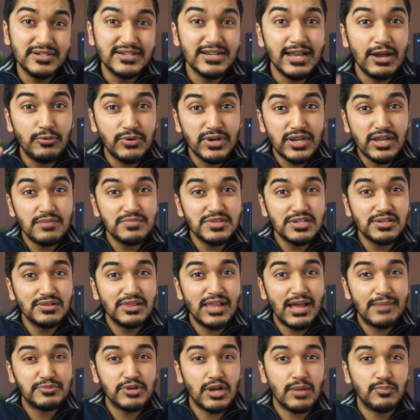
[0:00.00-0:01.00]
Now when it comes to
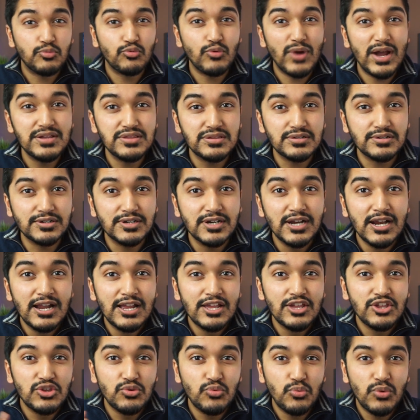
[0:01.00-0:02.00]
laptop riser,
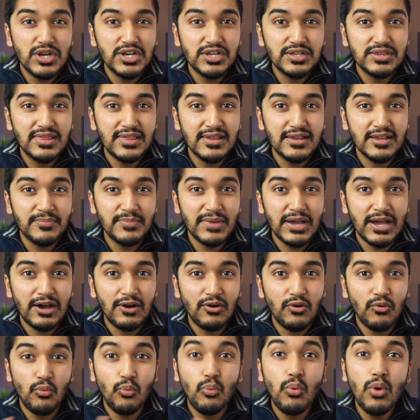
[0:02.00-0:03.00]
you want to think
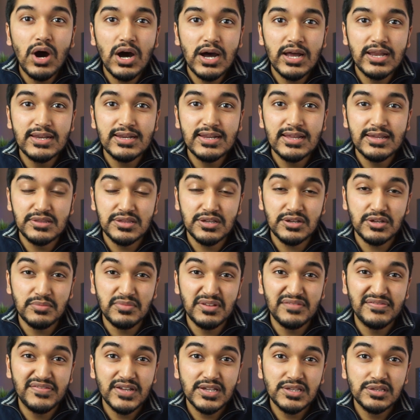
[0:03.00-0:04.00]
about, one, is it going to
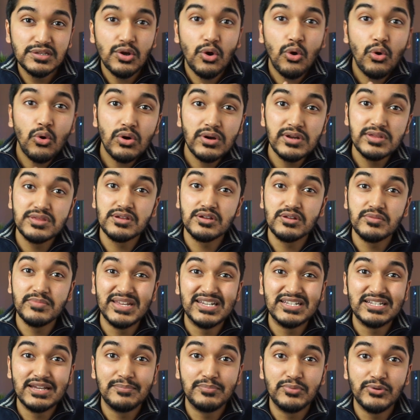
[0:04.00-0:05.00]
be fixed or is it going to be
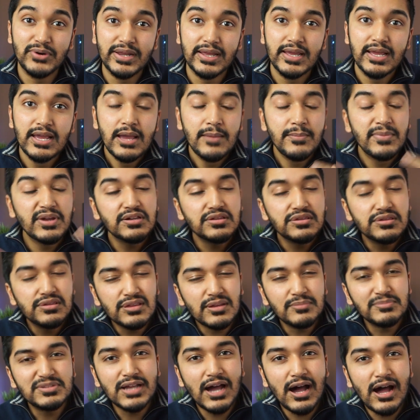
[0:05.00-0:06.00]
temporary? Because
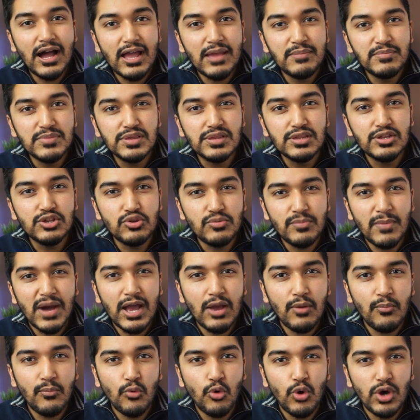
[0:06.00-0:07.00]
sometimes you
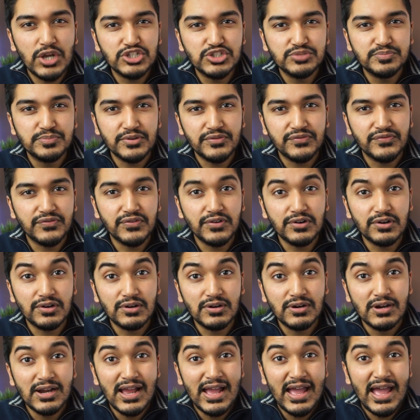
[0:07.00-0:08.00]
might want to
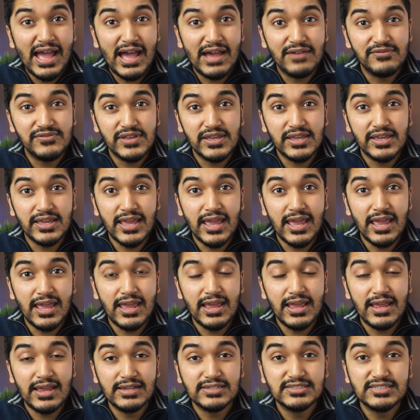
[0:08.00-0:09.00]
prefer having
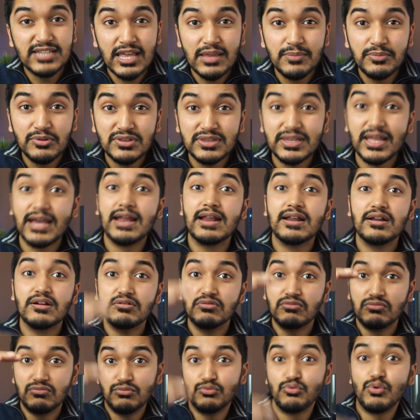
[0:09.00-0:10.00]
a table that
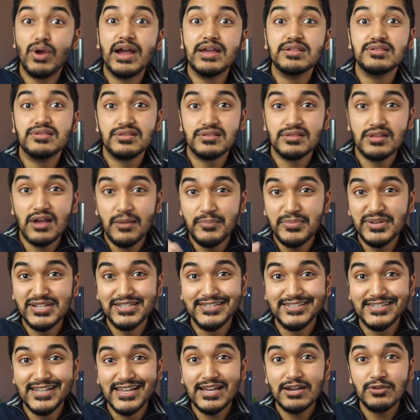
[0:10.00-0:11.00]
rises up
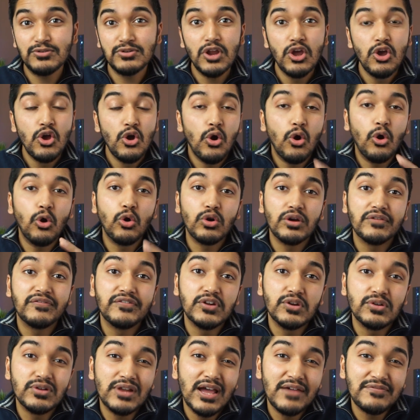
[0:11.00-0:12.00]
and down, or if
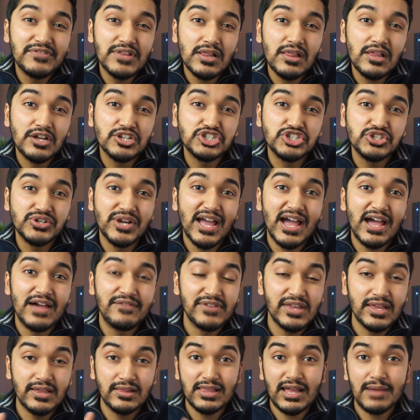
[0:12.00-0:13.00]
you don't have the luxury of
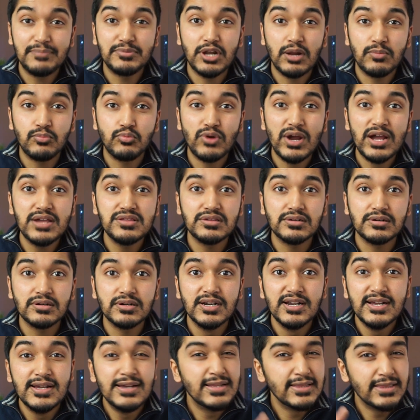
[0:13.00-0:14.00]
having a laptop riser
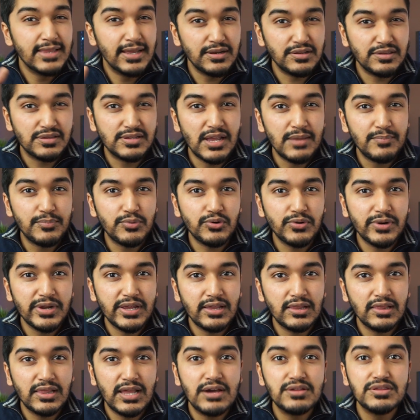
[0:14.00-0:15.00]
that is temporary,
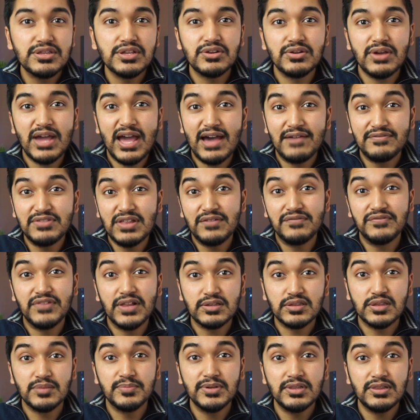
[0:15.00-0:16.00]
allows you to have that
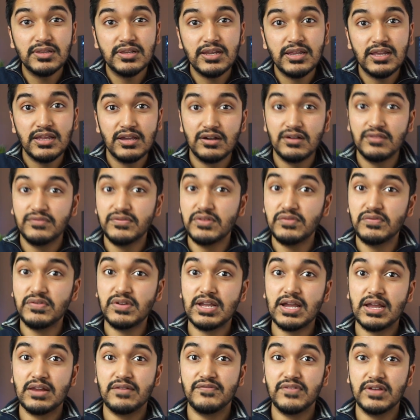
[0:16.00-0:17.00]
flexibility of if you
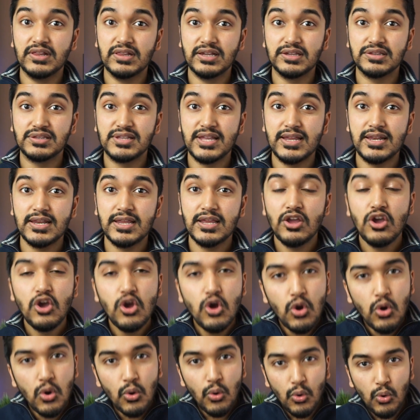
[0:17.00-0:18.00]
kind of feel like standing
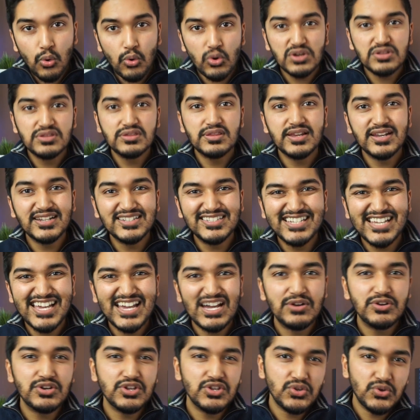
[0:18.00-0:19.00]
or sitting
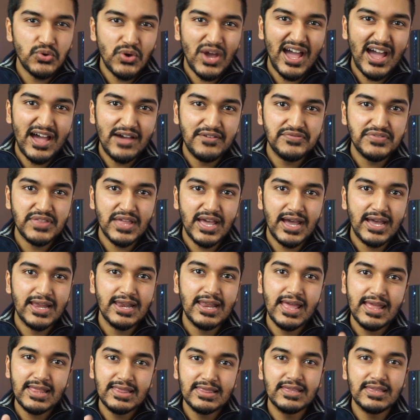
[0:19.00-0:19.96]
down, you have that.